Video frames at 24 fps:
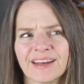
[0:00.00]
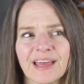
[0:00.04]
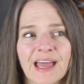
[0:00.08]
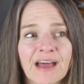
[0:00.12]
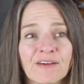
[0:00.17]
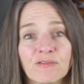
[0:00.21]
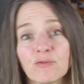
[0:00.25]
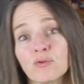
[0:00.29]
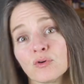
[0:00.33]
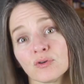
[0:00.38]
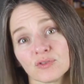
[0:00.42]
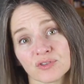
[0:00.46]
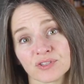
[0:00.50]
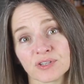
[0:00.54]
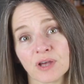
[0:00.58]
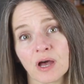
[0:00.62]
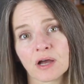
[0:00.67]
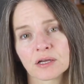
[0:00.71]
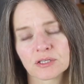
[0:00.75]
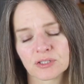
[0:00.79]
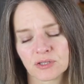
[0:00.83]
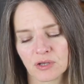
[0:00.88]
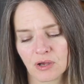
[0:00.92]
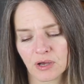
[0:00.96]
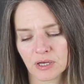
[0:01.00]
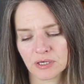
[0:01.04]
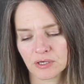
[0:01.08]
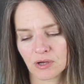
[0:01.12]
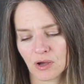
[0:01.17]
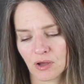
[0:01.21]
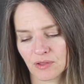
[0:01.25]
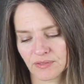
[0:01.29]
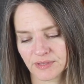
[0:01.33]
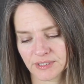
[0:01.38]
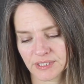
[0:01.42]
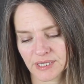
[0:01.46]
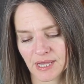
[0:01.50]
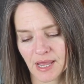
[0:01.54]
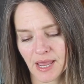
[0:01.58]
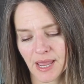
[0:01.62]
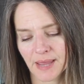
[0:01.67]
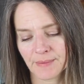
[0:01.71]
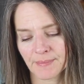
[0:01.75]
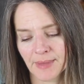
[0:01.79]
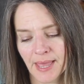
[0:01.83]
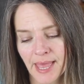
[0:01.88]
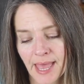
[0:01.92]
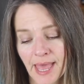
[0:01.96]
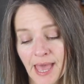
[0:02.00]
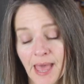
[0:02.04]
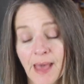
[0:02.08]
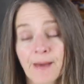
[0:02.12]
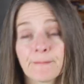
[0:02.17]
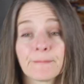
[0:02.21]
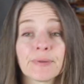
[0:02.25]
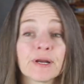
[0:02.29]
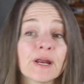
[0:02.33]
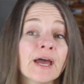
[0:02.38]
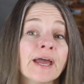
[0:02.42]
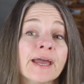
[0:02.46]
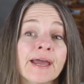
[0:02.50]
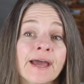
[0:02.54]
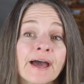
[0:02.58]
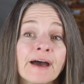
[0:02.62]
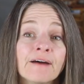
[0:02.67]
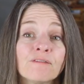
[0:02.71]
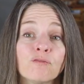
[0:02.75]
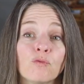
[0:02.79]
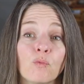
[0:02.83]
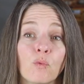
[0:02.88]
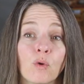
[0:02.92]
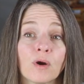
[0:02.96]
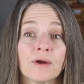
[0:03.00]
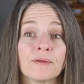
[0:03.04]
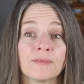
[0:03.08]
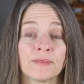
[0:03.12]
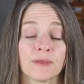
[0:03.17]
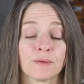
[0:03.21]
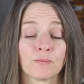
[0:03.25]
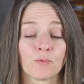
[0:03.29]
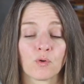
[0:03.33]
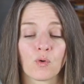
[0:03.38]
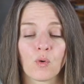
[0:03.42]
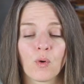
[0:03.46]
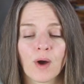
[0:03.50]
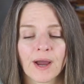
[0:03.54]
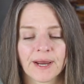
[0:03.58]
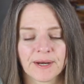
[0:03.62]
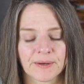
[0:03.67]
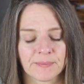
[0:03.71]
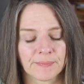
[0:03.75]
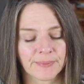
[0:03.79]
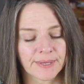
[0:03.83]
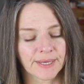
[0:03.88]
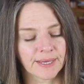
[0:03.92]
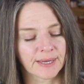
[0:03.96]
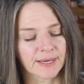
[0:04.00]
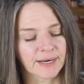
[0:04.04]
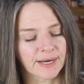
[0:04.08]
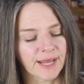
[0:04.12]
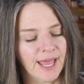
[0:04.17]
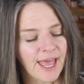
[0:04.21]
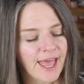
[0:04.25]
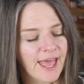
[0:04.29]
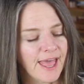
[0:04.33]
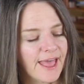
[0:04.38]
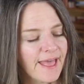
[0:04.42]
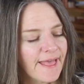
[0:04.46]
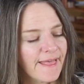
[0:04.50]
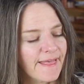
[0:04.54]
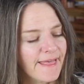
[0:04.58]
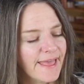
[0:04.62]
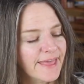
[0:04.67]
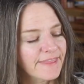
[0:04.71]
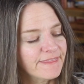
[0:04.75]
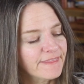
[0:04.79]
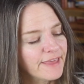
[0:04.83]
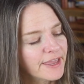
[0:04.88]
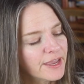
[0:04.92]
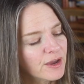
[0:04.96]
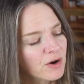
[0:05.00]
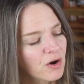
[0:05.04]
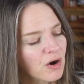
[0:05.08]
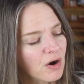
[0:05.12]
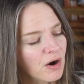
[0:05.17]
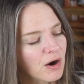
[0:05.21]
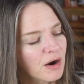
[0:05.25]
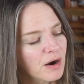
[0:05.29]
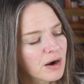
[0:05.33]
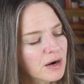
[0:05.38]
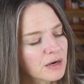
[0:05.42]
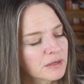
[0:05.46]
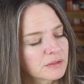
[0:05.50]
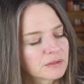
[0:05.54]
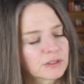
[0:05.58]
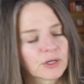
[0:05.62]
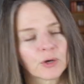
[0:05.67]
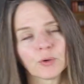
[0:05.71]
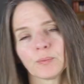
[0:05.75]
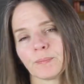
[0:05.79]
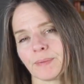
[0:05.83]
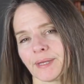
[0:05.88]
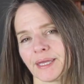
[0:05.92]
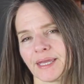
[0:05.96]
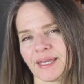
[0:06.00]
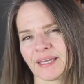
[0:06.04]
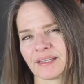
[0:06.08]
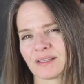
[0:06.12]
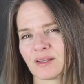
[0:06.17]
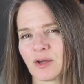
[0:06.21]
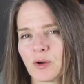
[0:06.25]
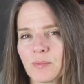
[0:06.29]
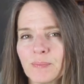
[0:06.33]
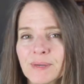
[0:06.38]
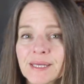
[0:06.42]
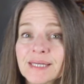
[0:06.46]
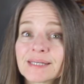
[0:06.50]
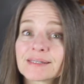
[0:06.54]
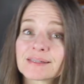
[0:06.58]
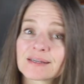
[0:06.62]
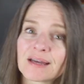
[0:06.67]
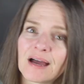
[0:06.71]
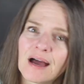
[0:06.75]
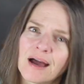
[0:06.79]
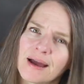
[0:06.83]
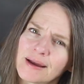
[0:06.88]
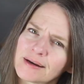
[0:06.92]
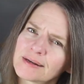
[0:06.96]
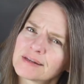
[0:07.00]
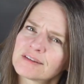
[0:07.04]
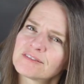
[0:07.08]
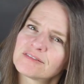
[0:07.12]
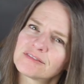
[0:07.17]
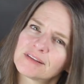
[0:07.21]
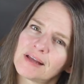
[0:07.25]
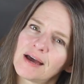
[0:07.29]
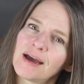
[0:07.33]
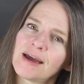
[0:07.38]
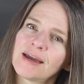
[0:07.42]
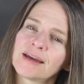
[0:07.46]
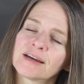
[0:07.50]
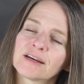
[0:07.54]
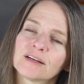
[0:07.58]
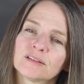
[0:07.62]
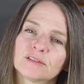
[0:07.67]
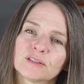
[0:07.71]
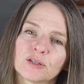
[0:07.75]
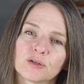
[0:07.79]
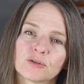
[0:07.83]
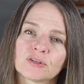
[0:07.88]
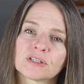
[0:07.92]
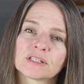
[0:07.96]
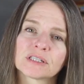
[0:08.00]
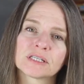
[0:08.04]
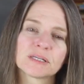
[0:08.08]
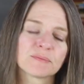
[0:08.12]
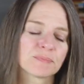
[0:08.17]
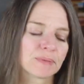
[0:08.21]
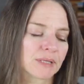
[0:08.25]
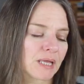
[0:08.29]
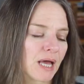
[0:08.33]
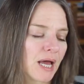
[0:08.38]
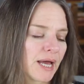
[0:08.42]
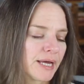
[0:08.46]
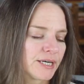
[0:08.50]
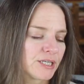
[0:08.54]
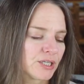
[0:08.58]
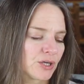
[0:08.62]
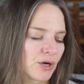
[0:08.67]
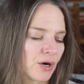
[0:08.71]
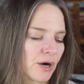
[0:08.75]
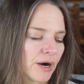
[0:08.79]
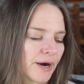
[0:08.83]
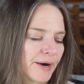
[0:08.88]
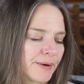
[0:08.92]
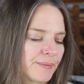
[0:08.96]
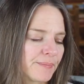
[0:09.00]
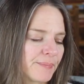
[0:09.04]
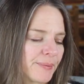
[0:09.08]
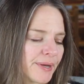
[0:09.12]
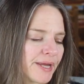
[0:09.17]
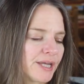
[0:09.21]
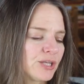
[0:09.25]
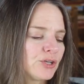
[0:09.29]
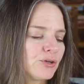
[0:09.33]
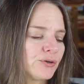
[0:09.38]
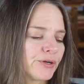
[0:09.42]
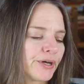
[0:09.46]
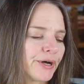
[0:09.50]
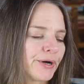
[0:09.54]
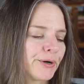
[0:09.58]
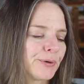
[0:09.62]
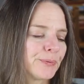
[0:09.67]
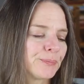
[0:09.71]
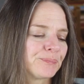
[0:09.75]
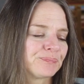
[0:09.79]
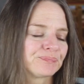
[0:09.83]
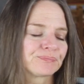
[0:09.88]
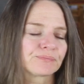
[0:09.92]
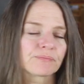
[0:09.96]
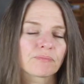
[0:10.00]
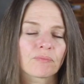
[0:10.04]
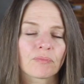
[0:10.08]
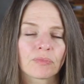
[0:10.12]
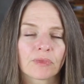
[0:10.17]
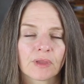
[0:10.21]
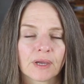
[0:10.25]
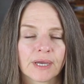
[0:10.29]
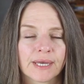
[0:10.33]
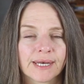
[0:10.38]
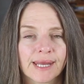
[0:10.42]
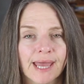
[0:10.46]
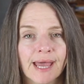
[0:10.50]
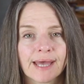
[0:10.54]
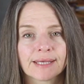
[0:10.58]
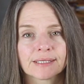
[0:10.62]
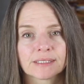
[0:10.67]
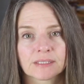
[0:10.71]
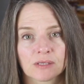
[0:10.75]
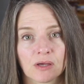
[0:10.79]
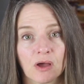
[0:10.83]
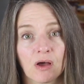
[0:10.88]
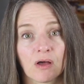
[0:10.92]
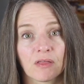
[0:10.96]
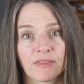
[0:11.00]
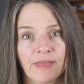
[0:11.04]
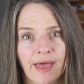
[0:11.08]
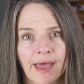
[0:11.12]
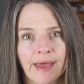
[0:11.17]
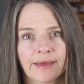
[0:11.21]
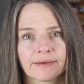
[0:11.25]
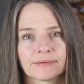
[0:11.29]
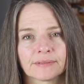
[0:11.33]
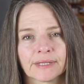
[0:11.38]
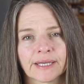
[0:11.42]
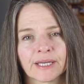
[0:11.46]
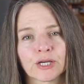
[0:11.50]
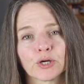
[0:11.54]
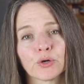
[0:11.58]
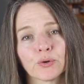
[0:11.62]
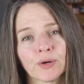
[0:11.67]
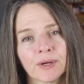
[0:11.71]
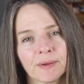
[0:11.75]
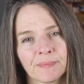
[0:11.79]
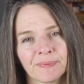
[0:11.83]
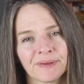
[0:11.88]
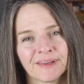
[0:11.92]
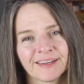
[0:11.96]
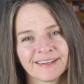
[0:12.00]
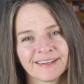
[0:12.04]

and I have wool socks on all the time, but I have worn them quite a bit. And they are lopi, and lopi is kind of like a loosely plied yarn, but you know, it has all that like grip.